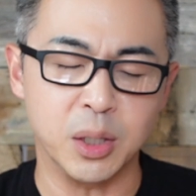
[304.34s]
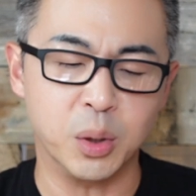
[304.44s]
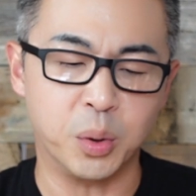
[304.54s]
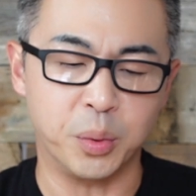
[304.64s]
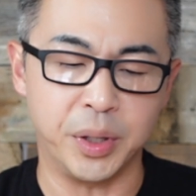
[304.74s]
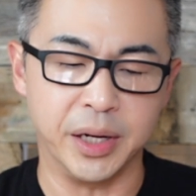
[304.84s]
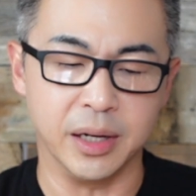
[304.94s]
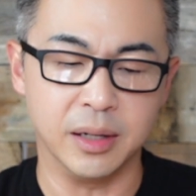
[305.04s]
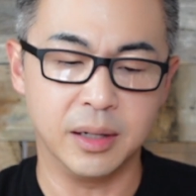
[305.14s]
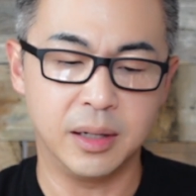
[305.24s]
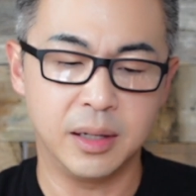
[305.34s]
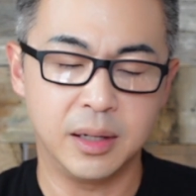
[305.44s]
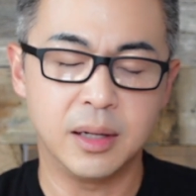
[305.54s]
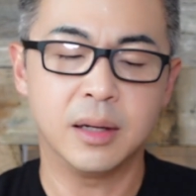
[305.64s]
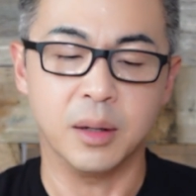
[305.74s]
in Korea.
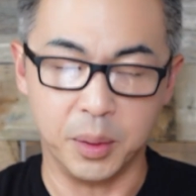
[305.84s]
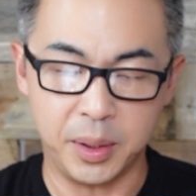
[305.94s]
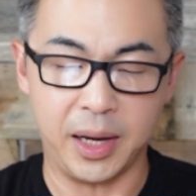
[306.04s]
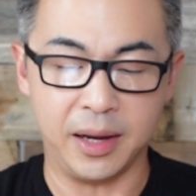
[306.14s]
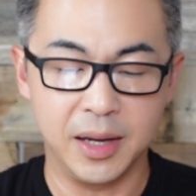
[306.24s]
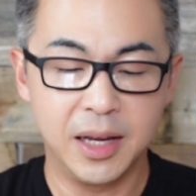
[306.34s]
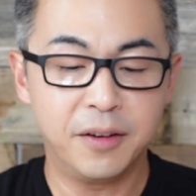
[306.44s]
Okay.